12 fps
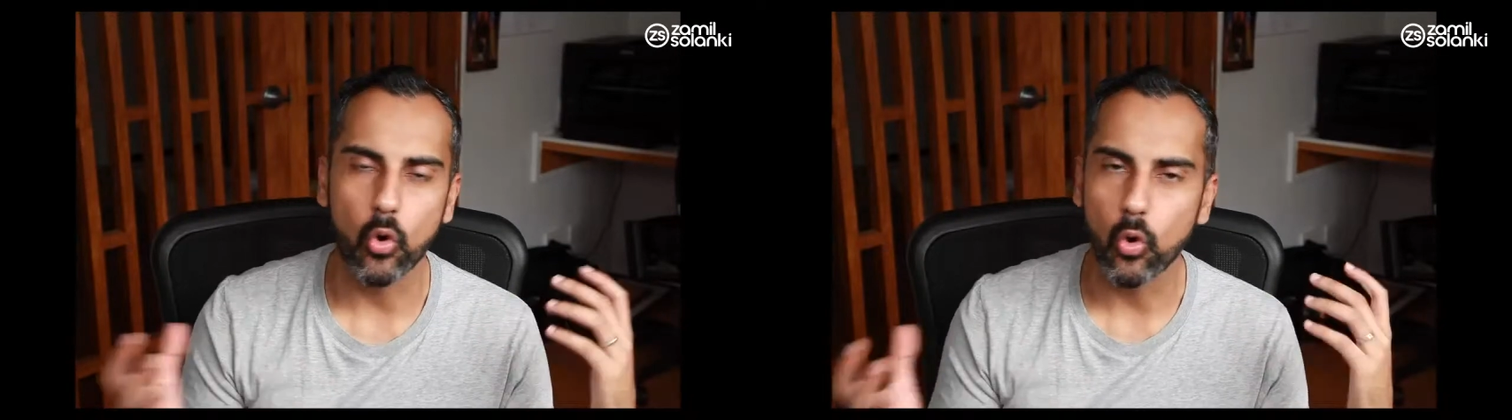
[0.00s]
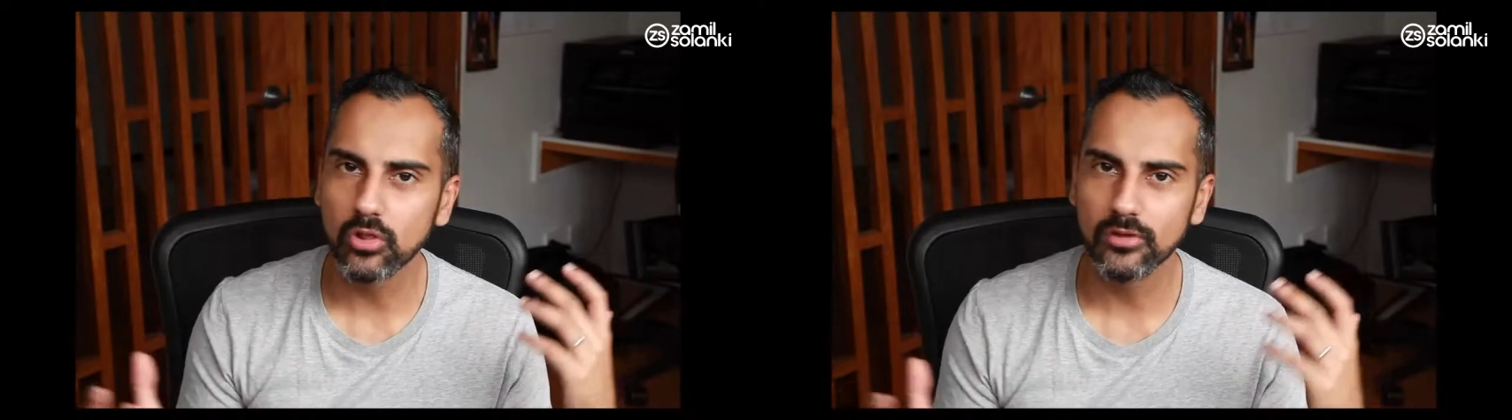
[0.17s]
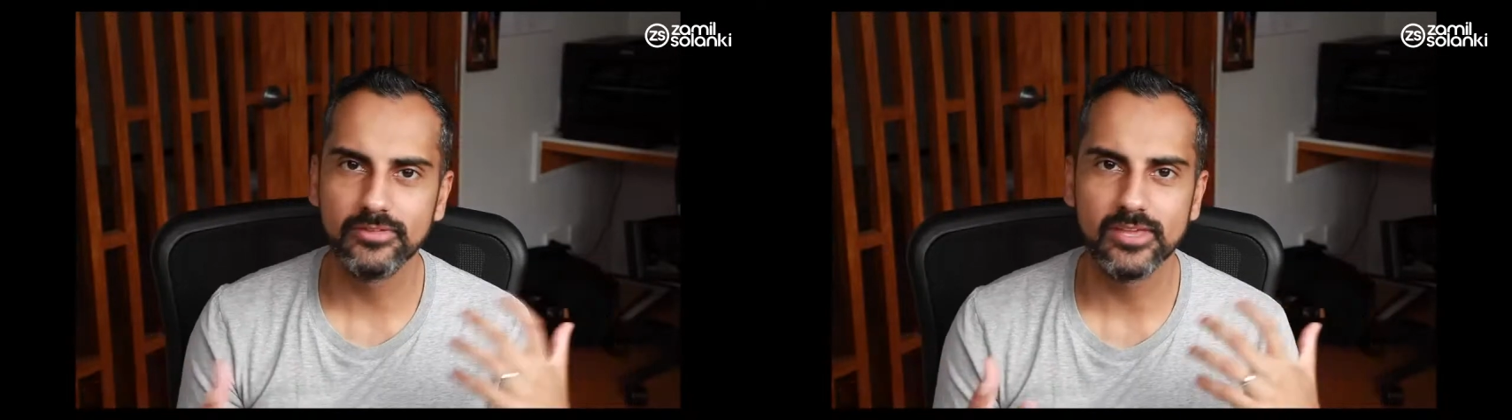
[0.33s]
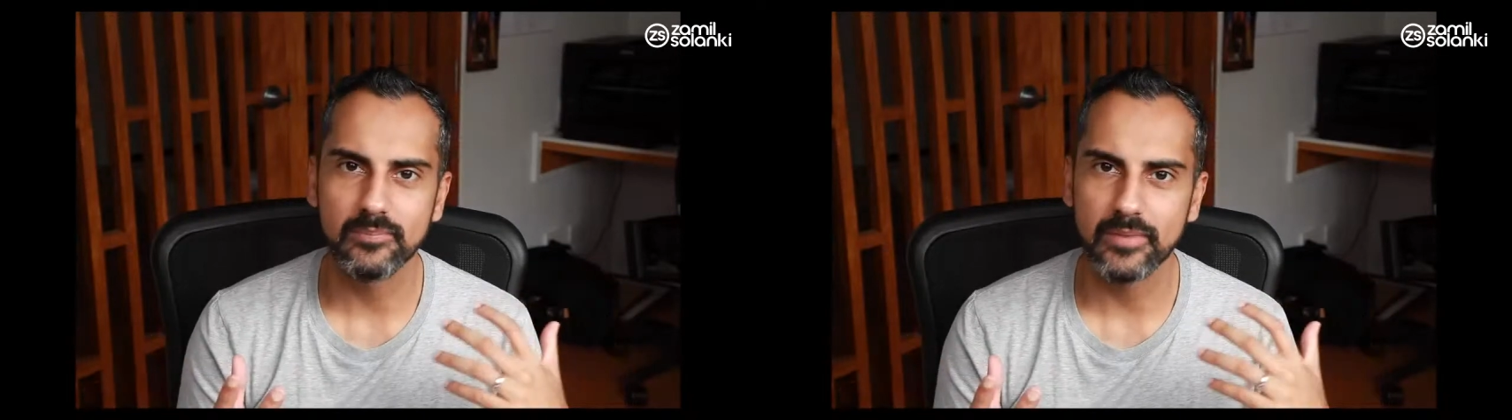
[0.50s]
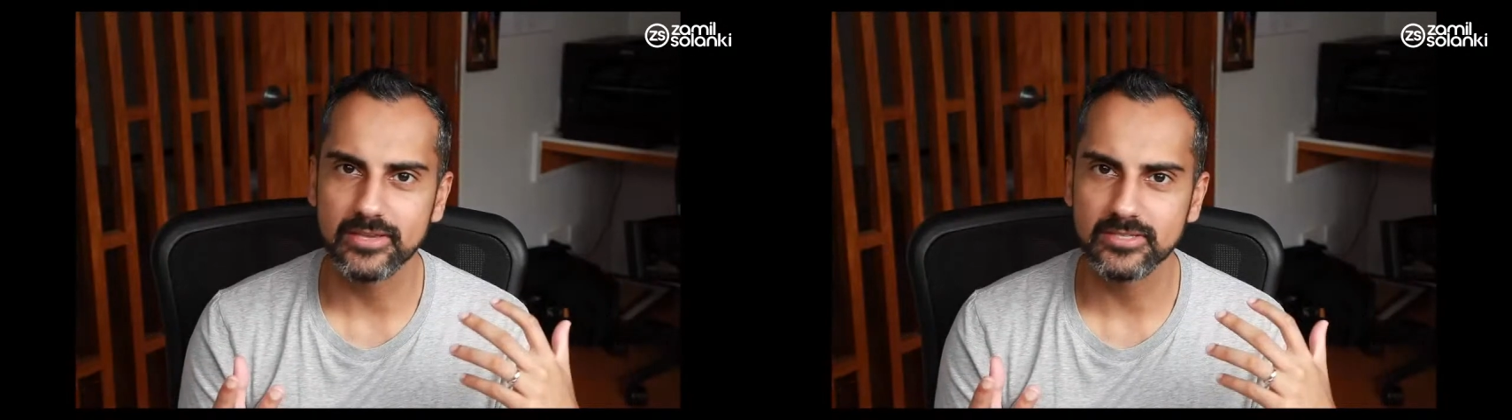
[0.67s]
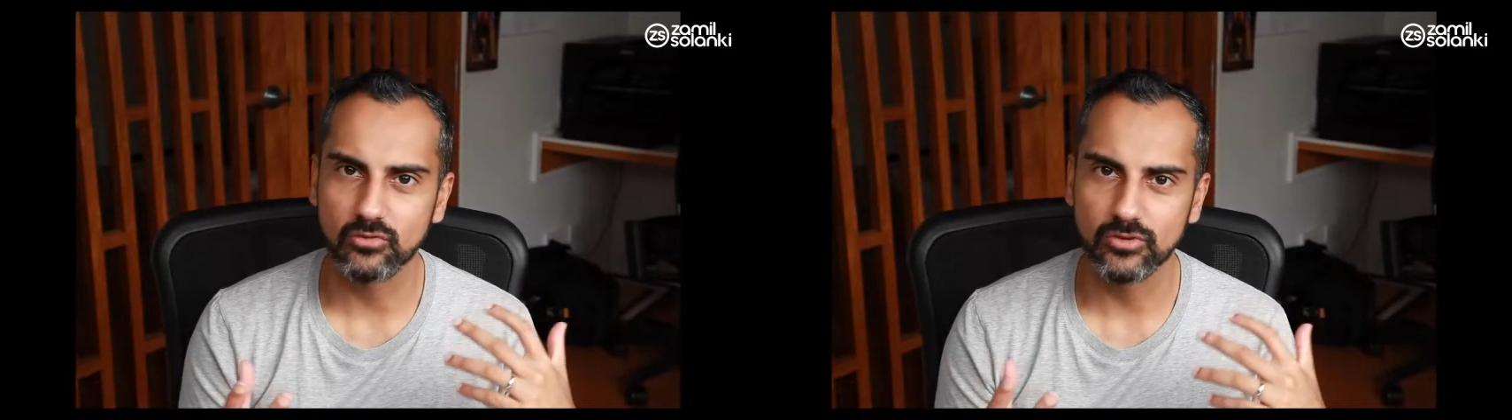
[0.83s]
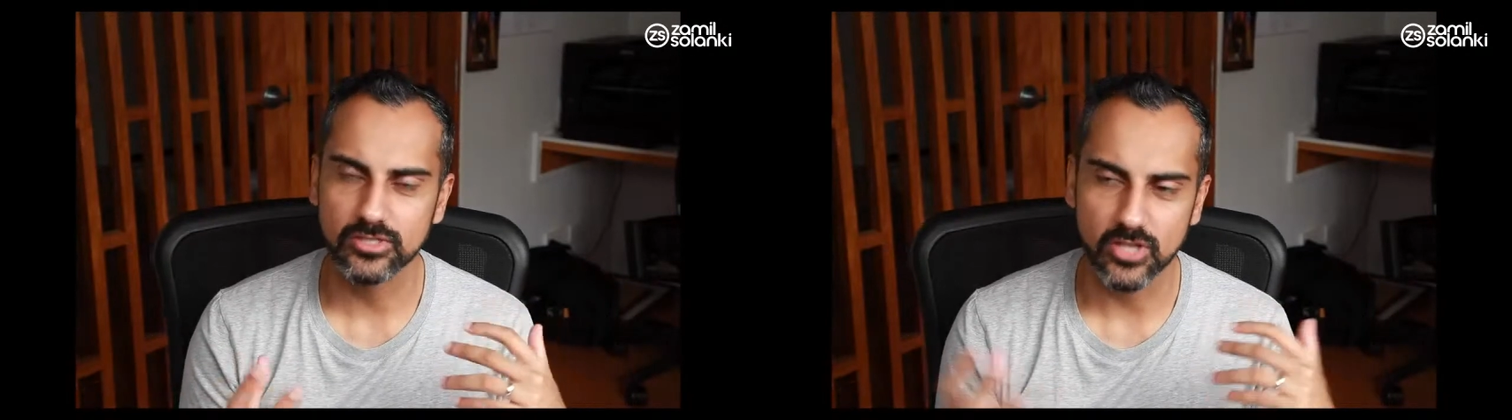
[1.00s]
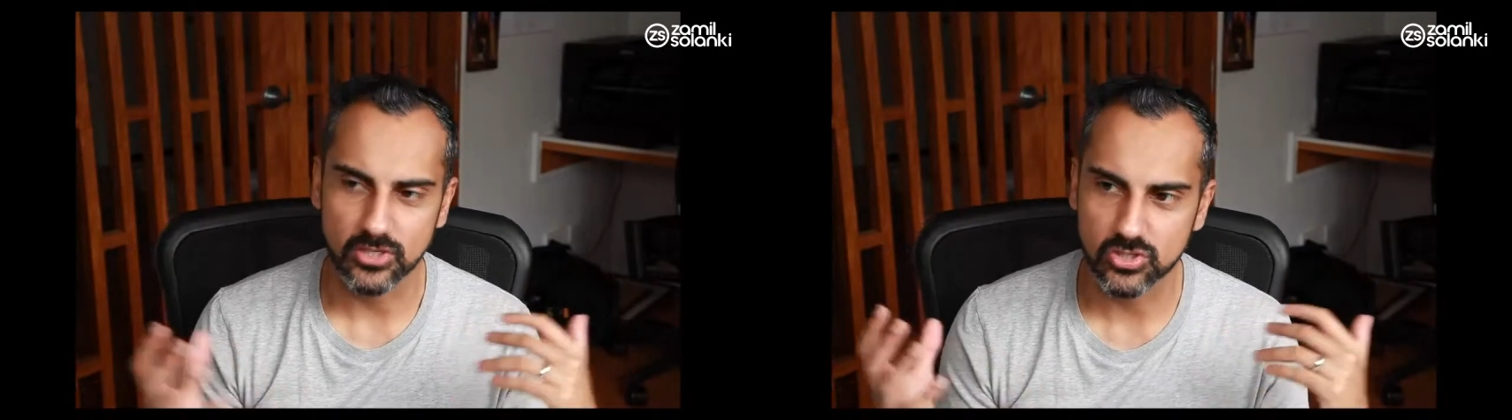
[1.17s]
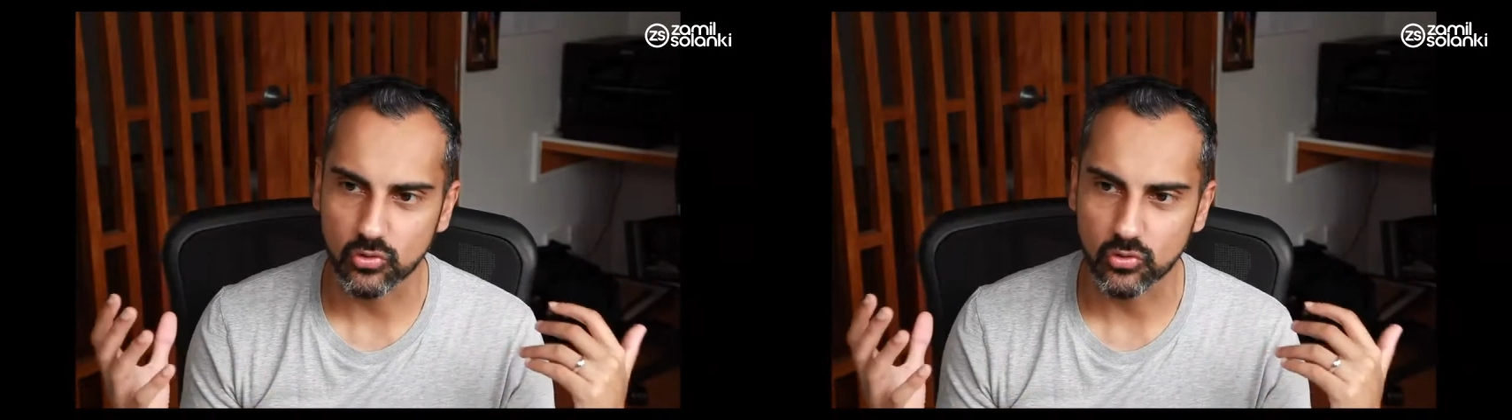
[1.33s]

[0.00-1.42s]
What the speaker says: all of the amazing research,